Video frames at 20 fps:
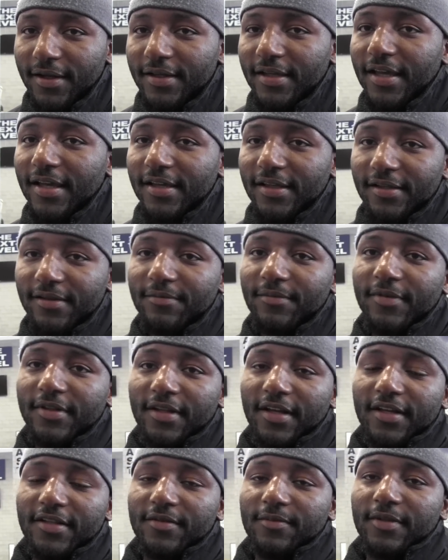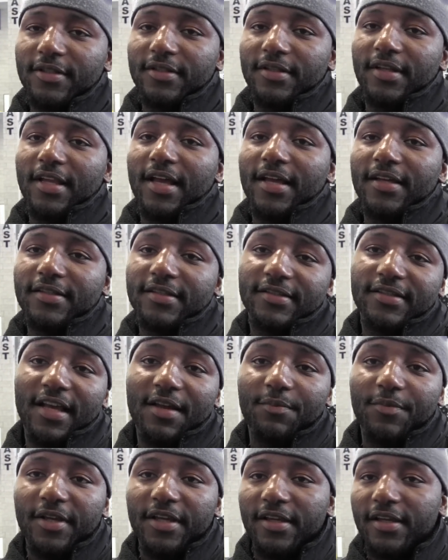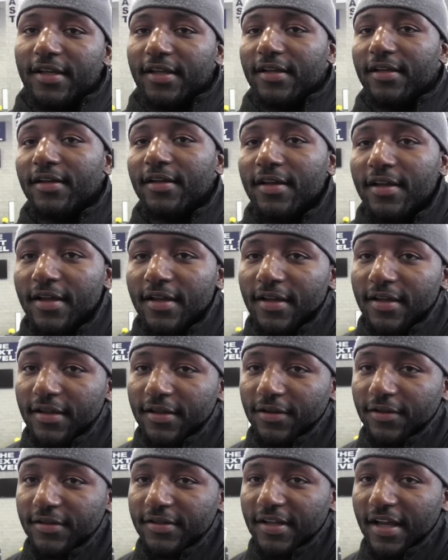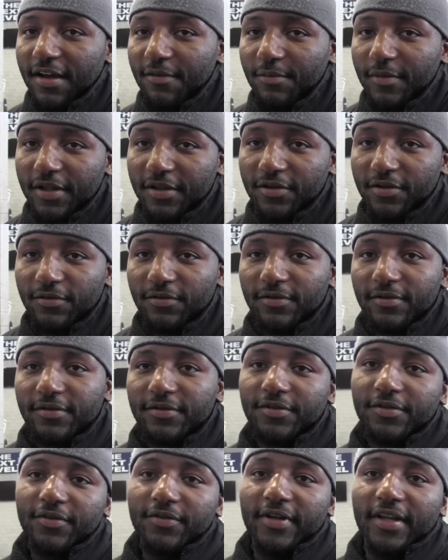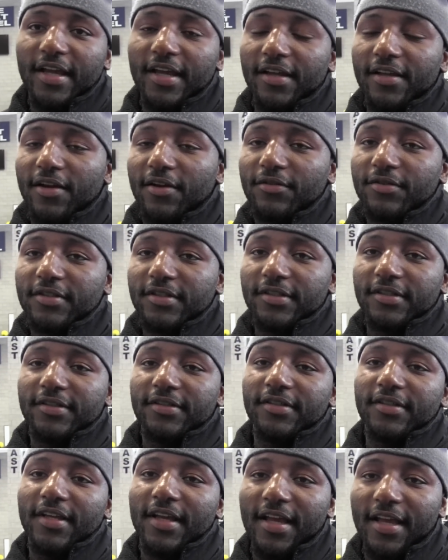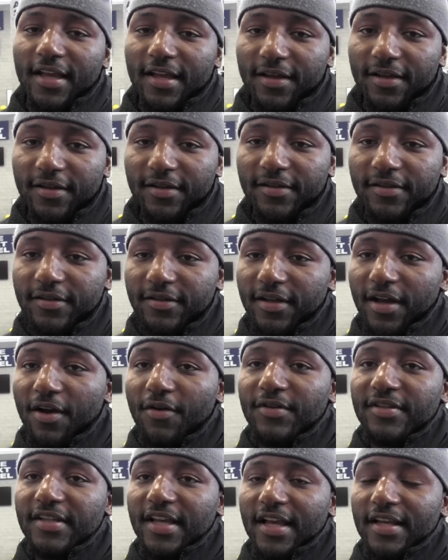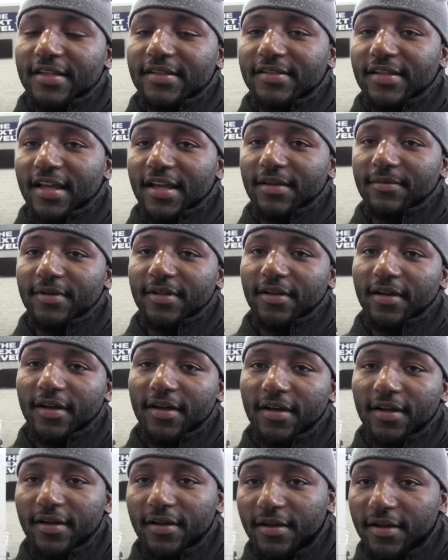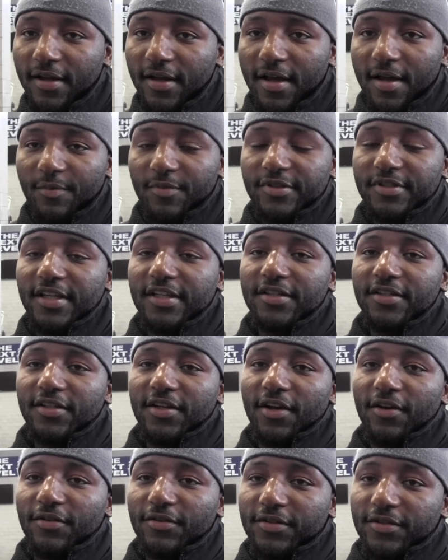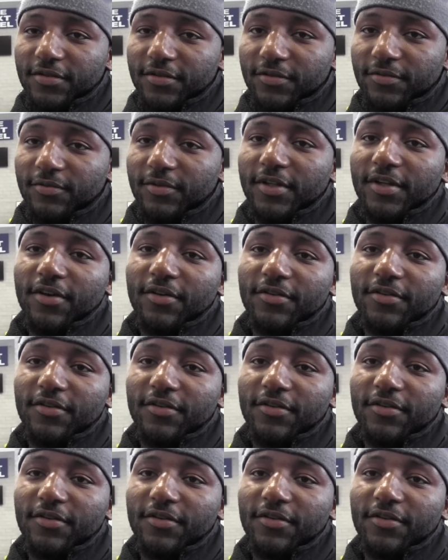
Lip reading: Yeah, he does mean a lot. Since I've been here, I've been through three head coaches, and I always had the same position coach with